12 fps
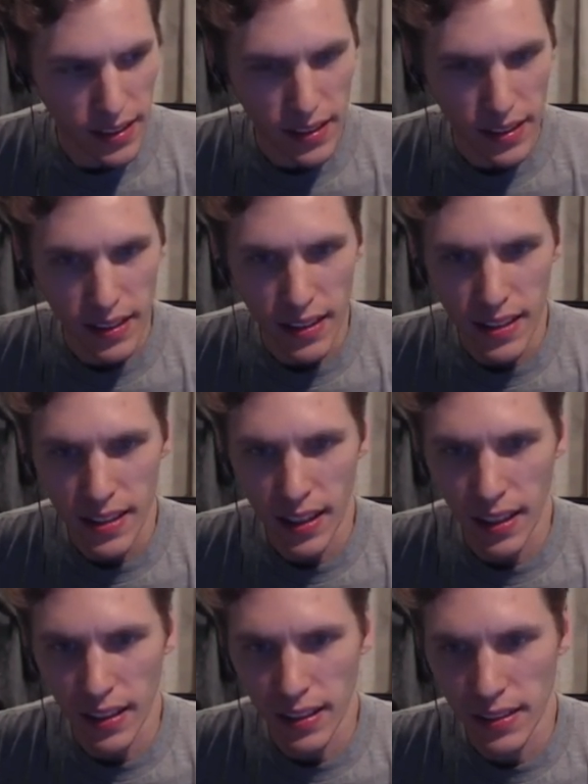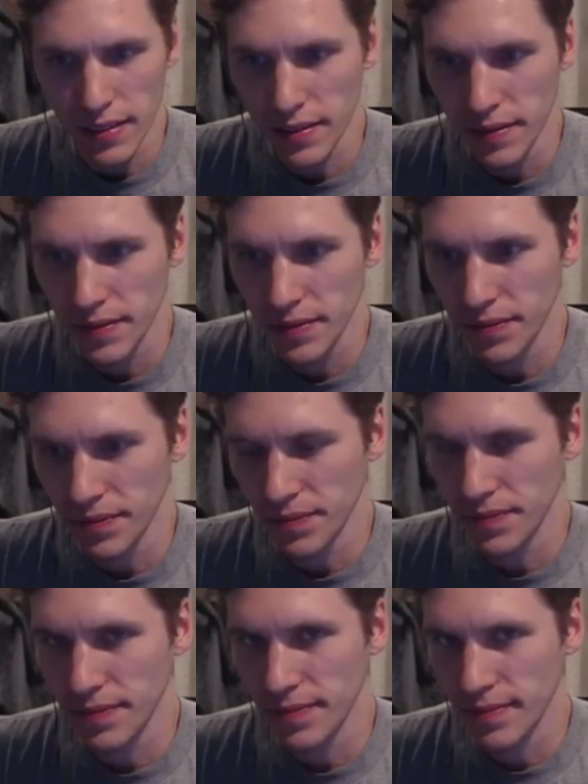Nice tan.
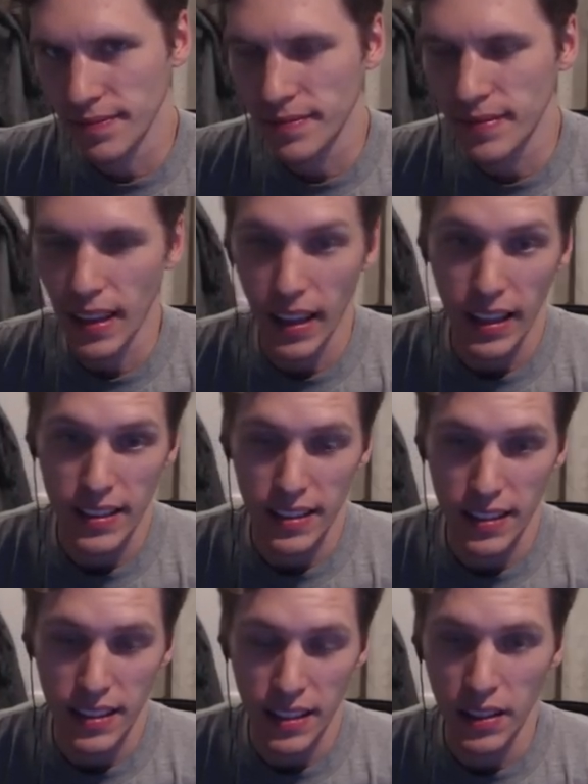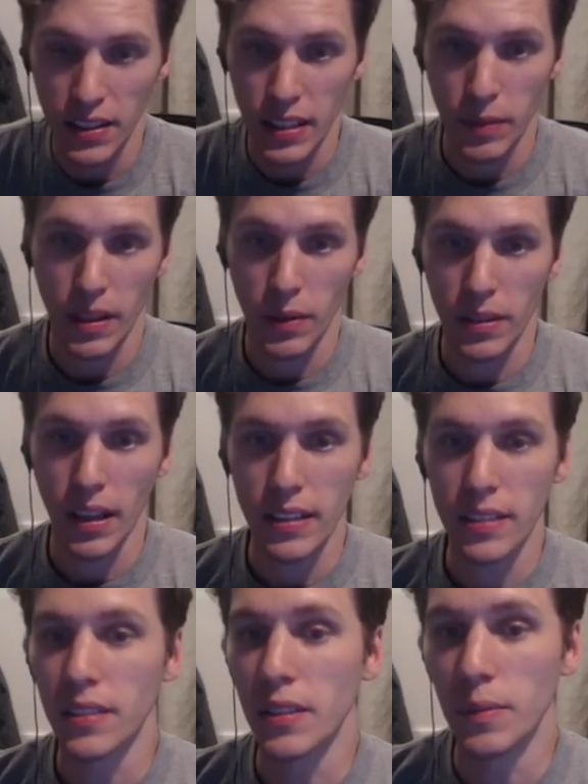That's still something I would like
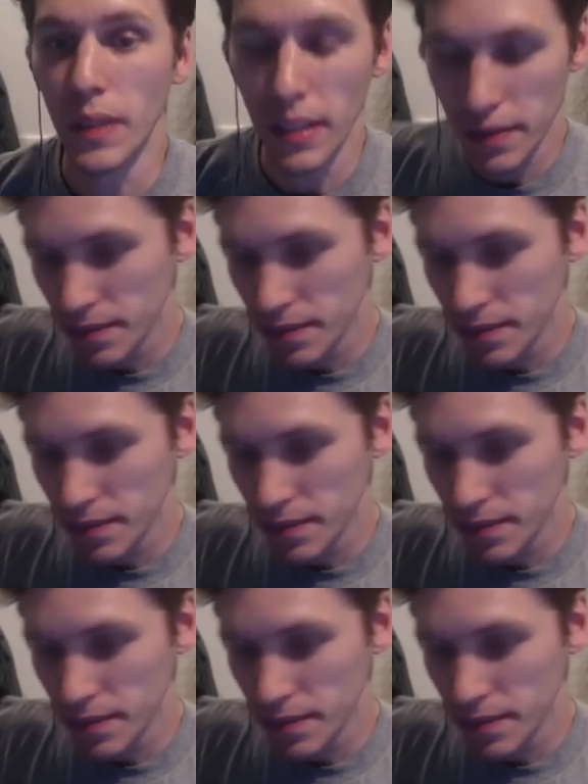to do, but...